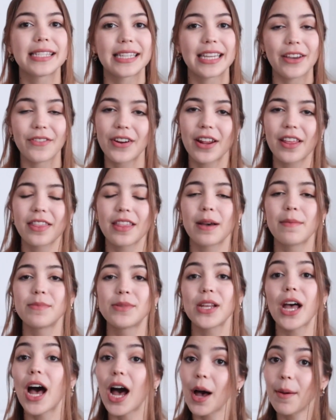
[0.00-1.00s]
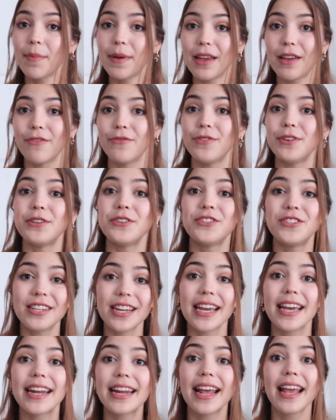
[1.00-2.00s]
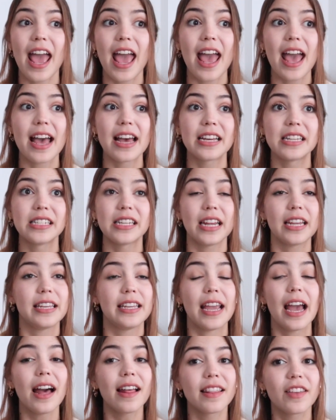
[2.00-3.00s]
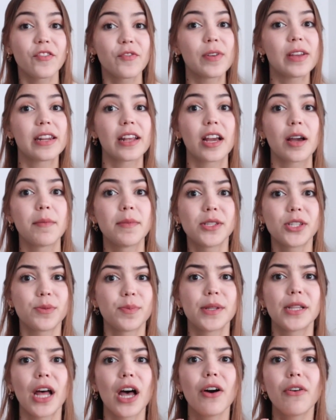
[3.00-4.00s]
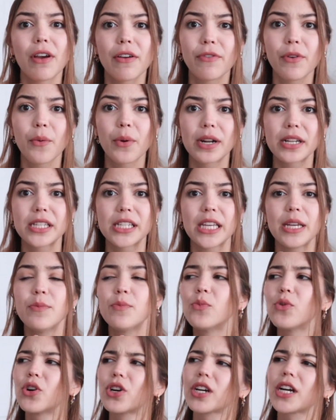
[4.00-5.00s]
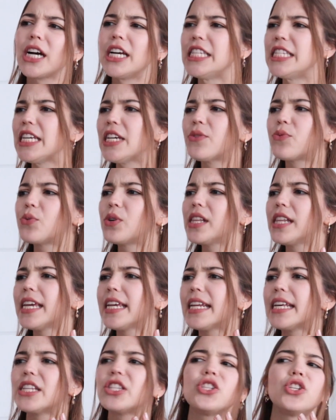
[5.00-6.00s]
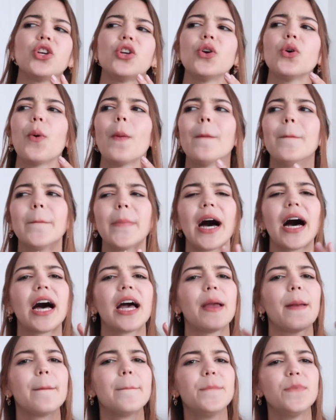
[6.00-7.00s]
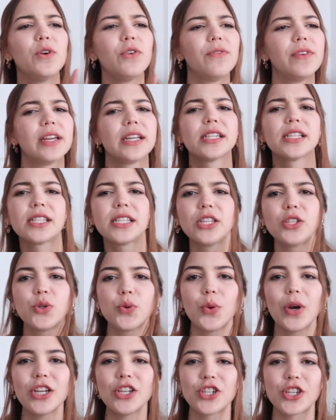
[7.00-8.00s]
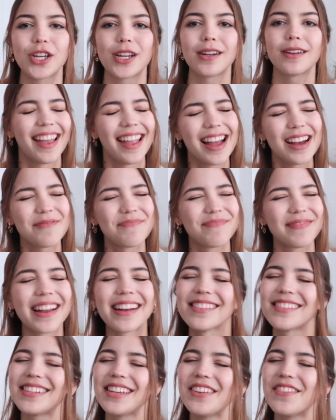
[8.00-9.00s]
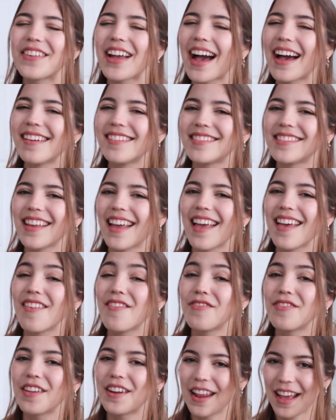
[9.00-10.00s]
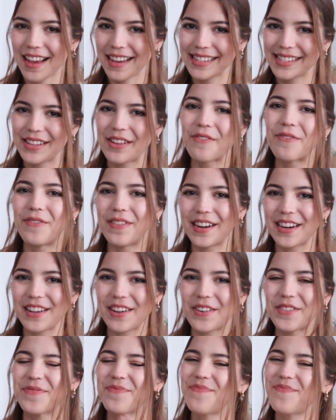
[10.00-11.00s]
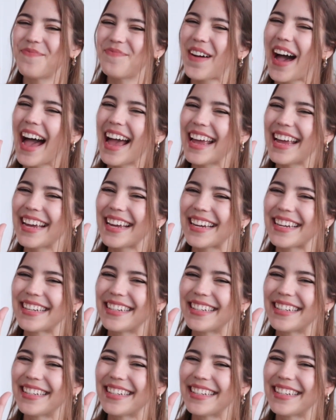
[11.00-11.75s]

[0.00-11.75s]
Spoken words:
give it a thumbs up if you did. And yeah, leave me in the comments below if you want to see more content related to my moving situation. Yeah, I'll see you guys in the next video. Bye.